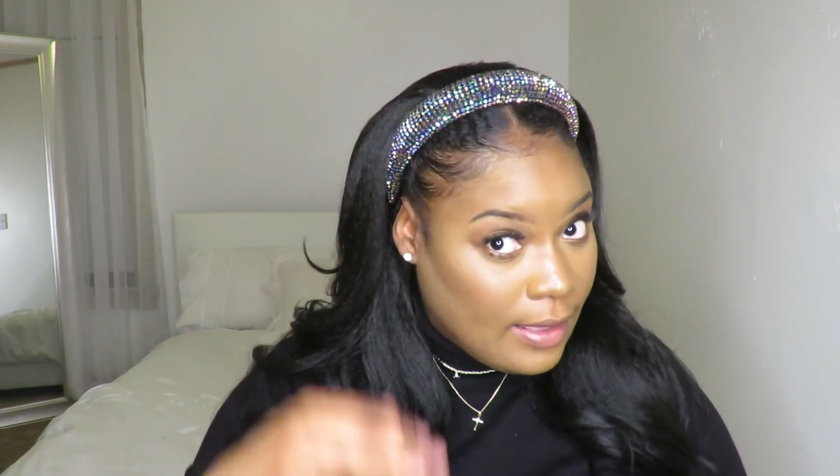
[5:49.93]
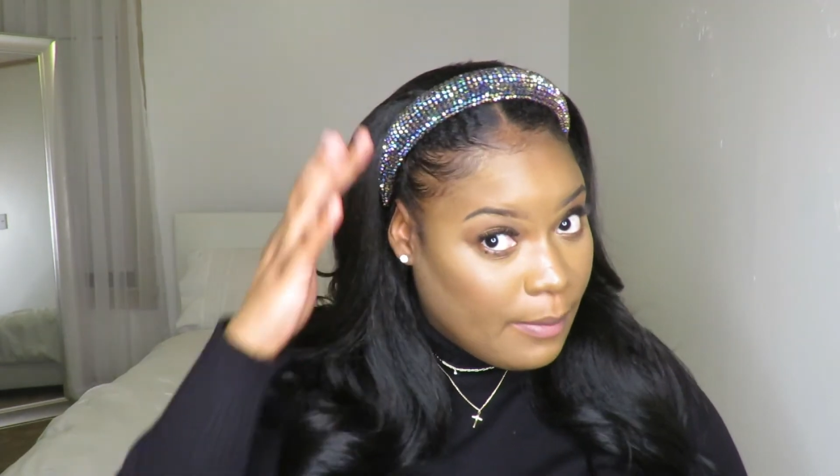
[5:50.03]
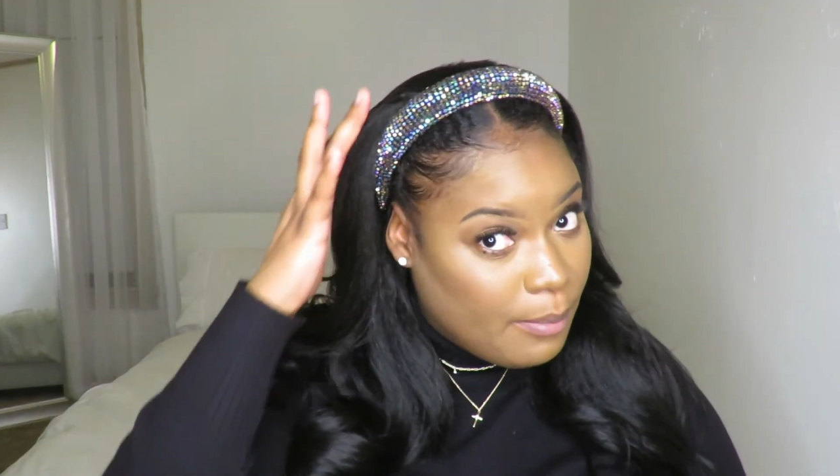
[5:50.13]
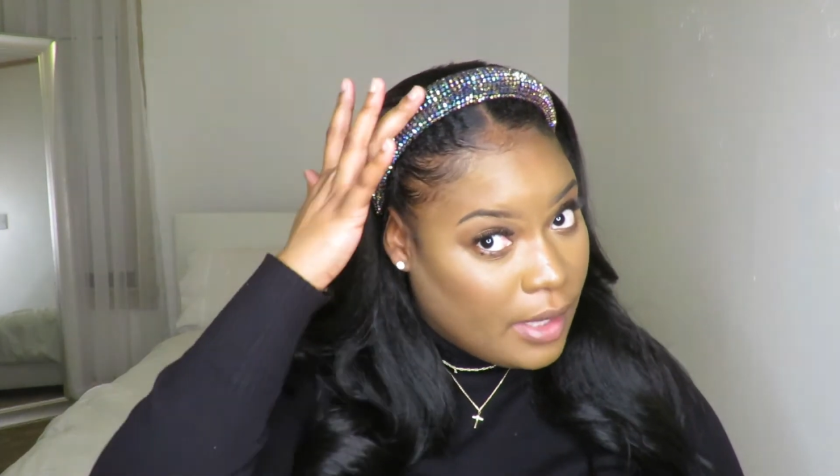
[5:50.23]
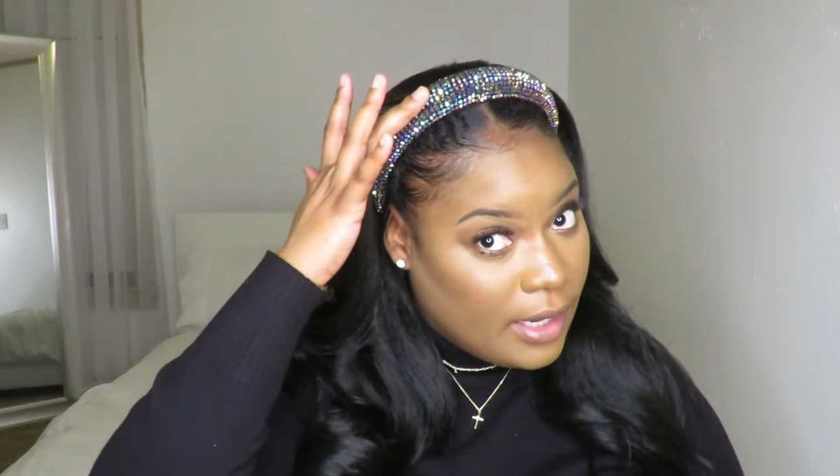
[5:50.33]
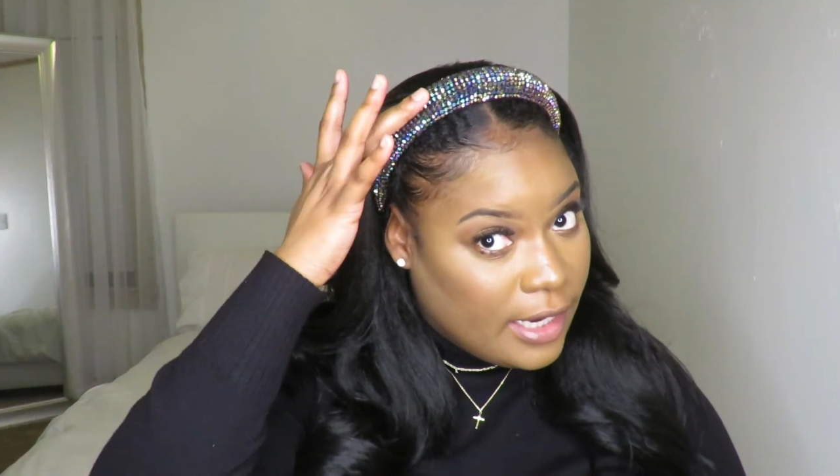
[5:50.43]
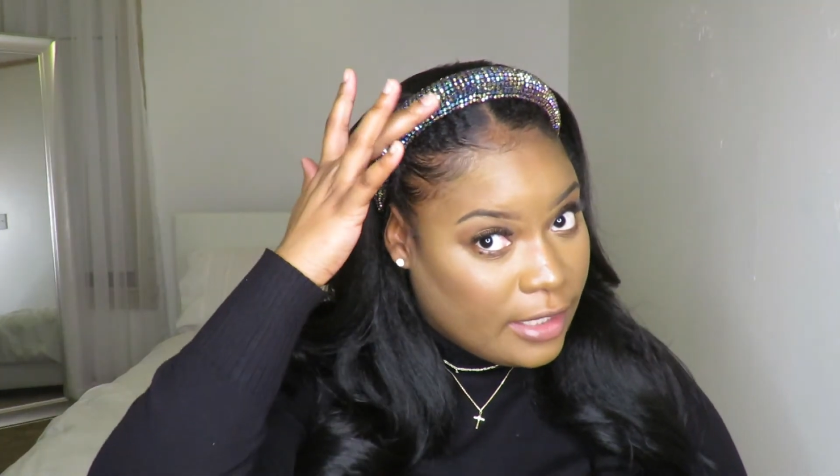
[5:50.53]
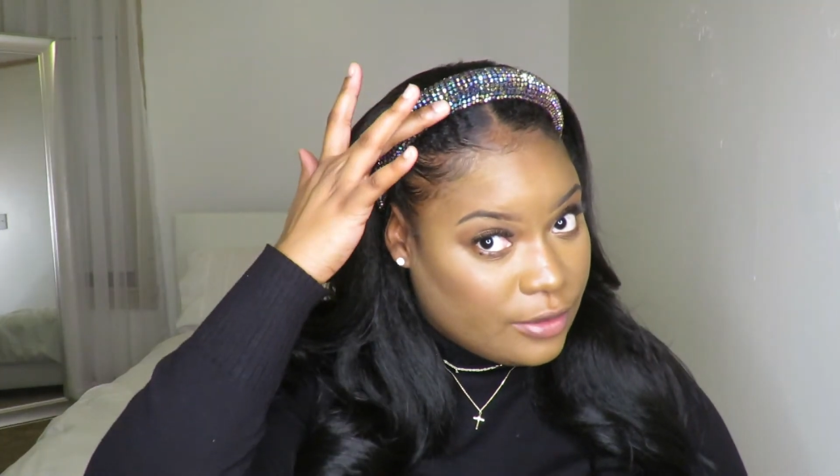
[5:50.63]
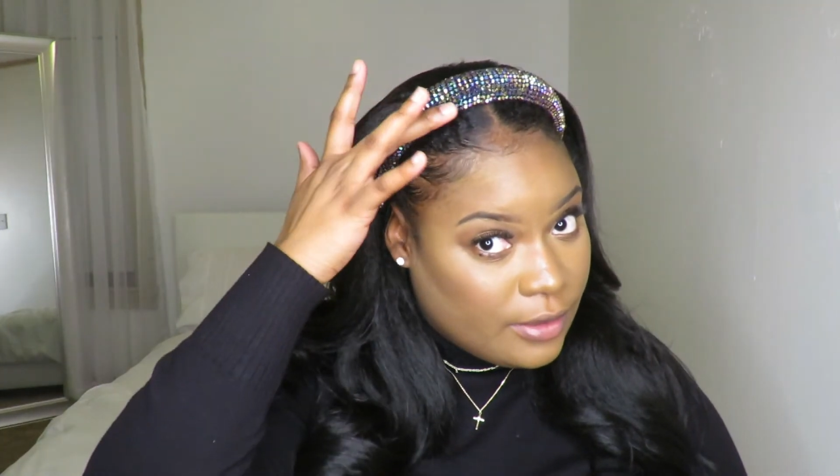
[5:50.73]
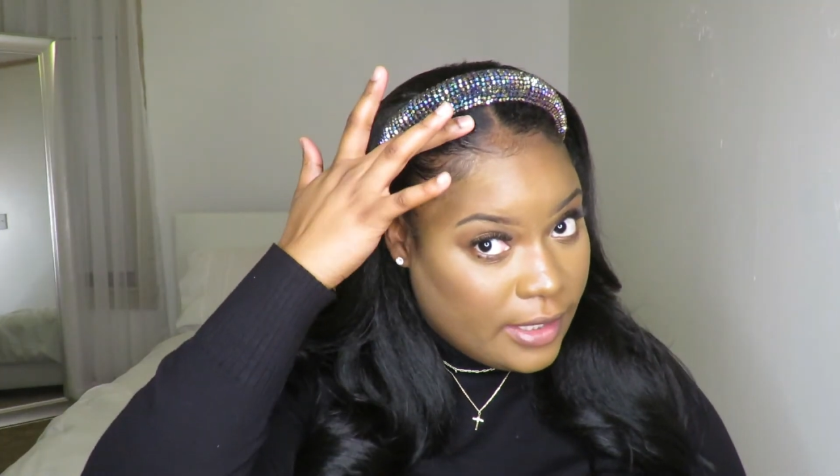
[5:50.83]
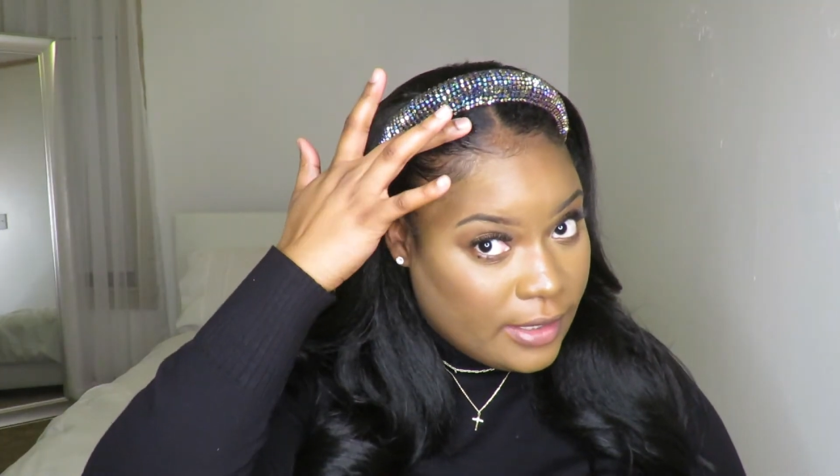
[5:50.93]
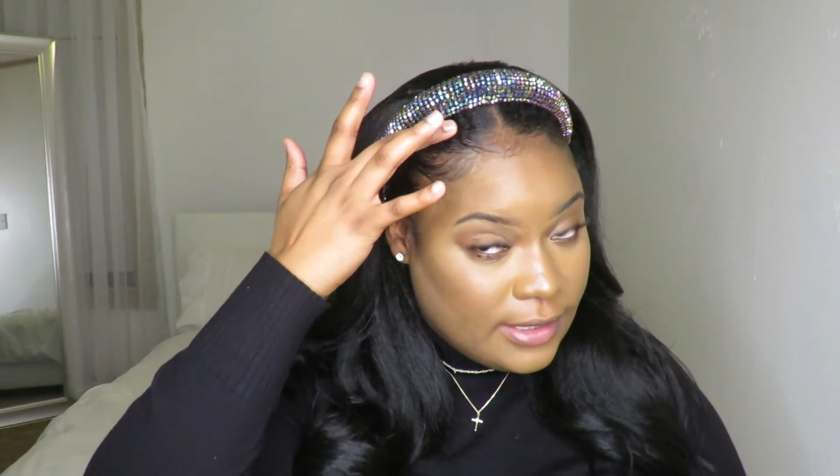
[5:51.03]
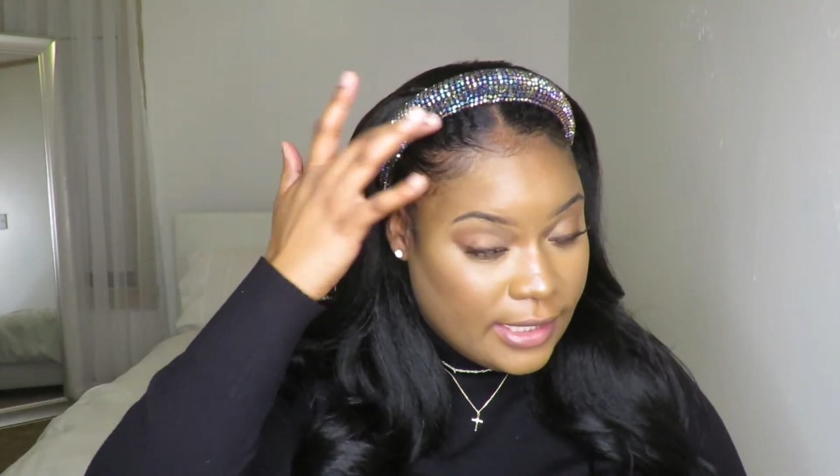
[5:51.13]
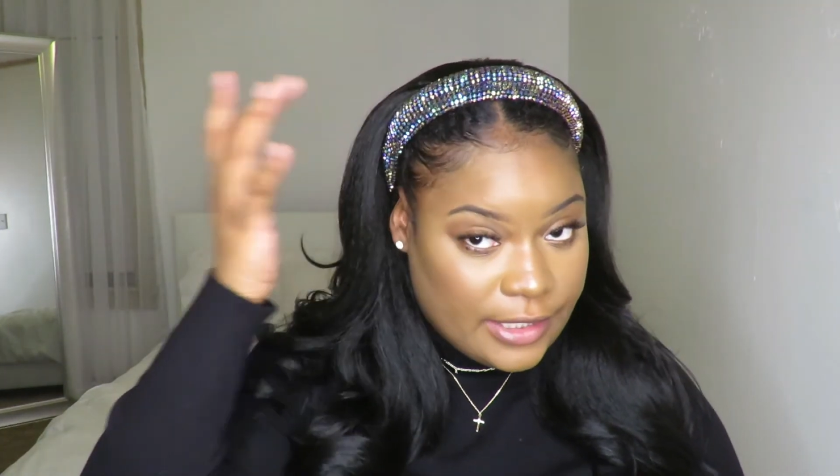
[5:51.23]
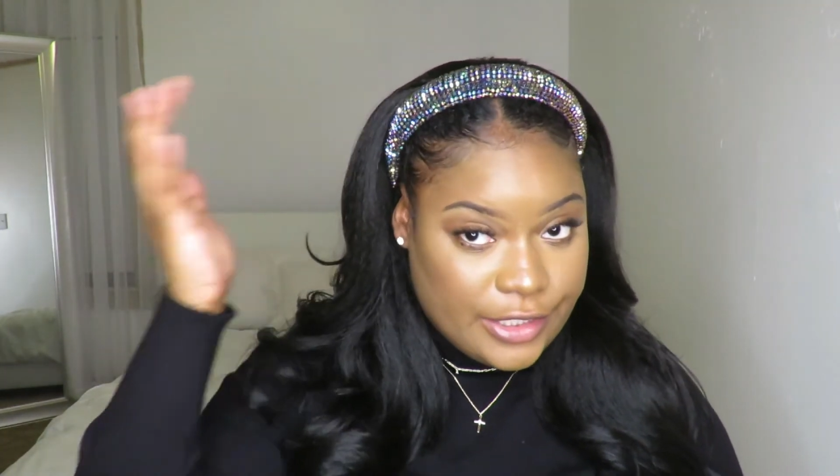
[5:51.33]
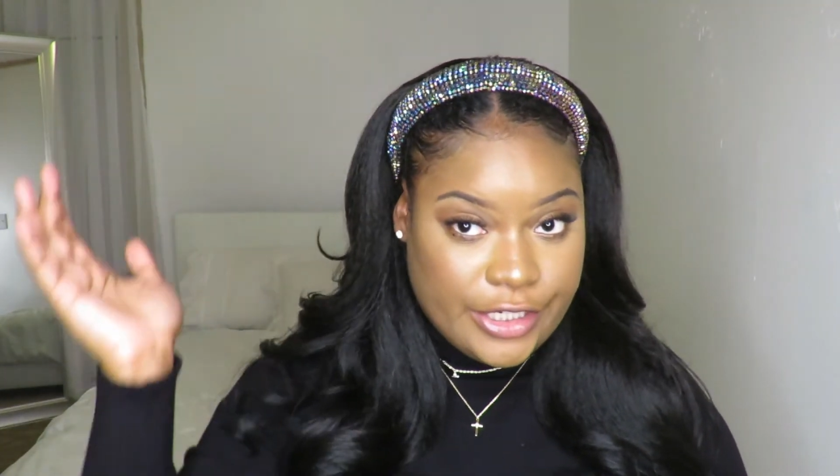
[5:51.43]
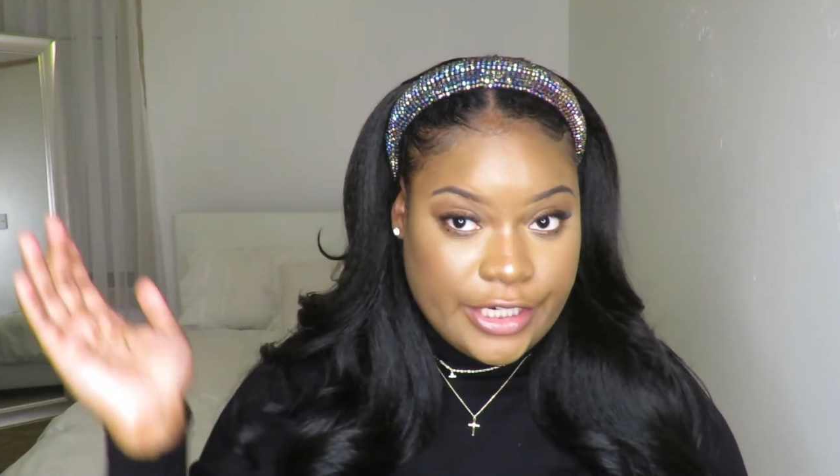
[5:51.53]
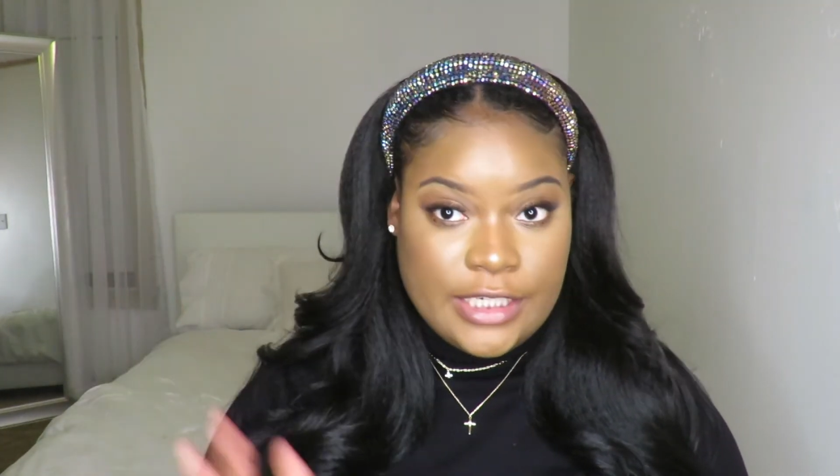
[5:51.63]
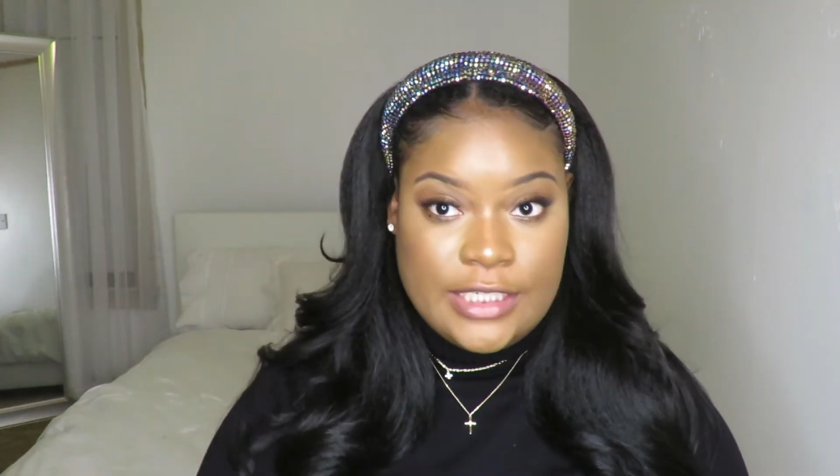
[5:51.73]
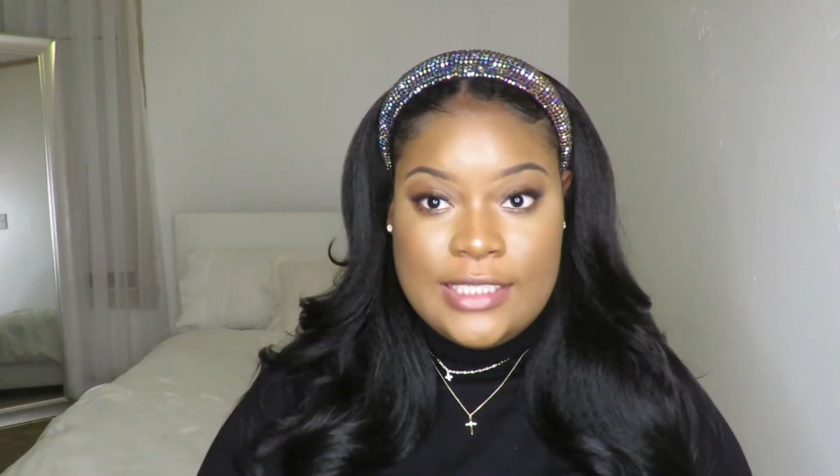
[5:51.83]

my natural hair texture.